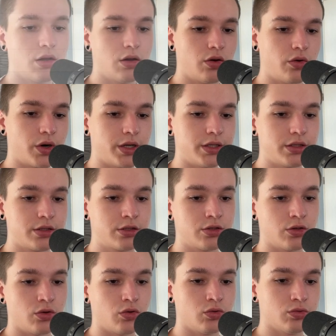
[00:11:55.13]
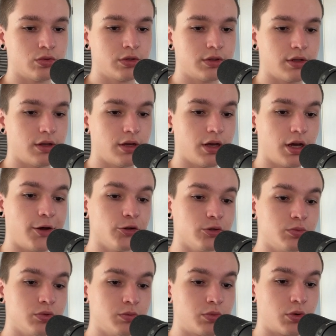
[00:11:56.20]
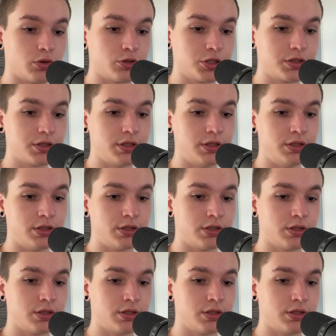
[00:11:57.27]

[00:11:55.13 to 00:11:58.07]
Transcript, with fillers: Alright, so the output project is